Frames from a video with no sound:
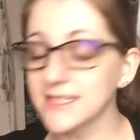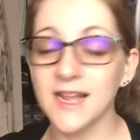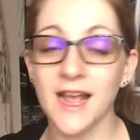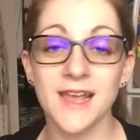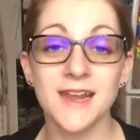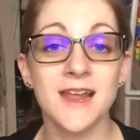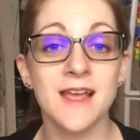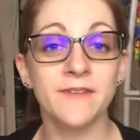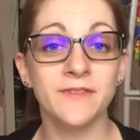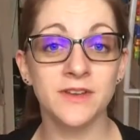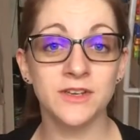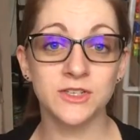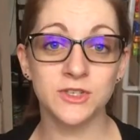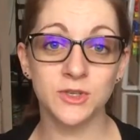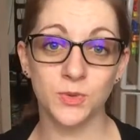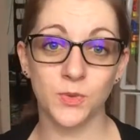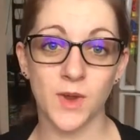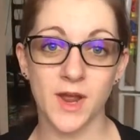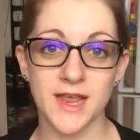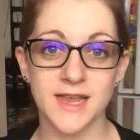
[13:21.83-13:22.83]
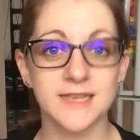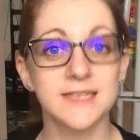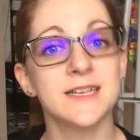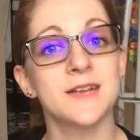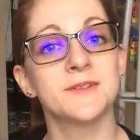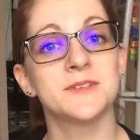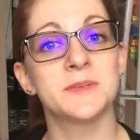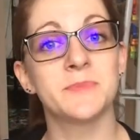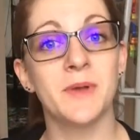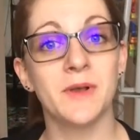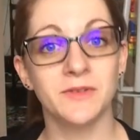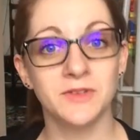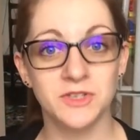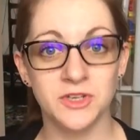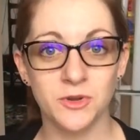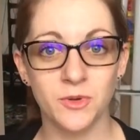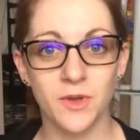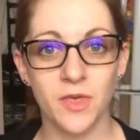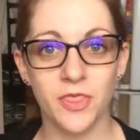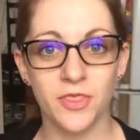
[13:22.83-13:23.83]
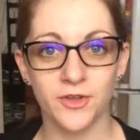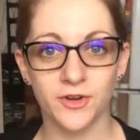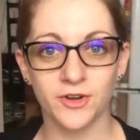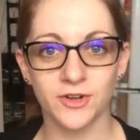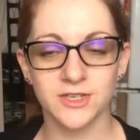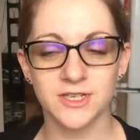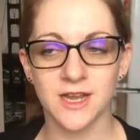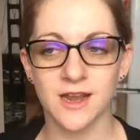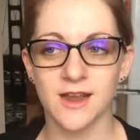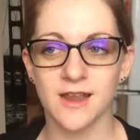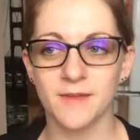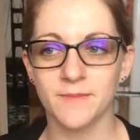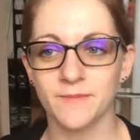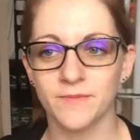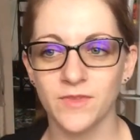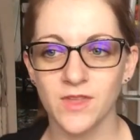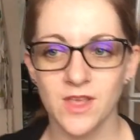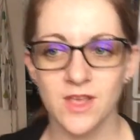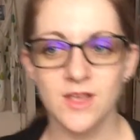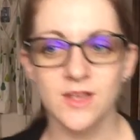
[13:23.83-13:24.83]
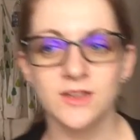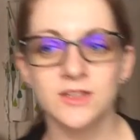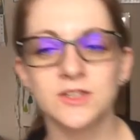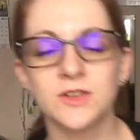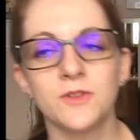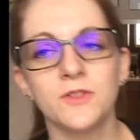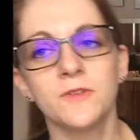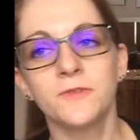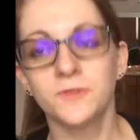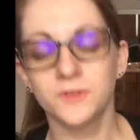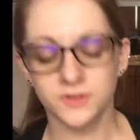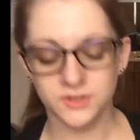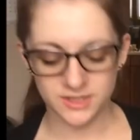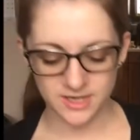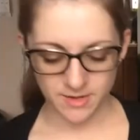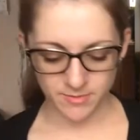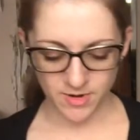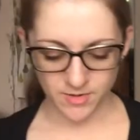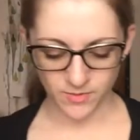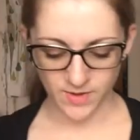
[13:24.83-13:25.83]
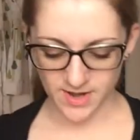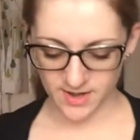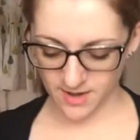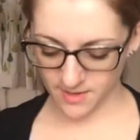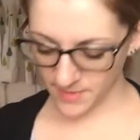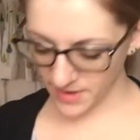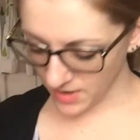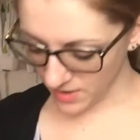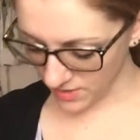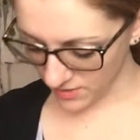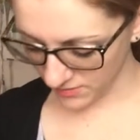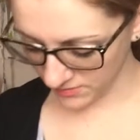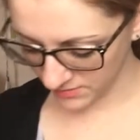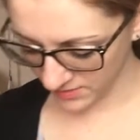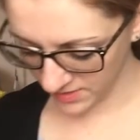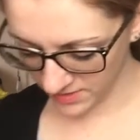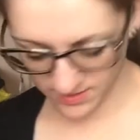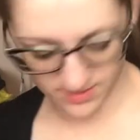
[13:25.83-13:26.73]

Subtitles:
skydiving twice. I was about to go a third time. So the first time I went on my own,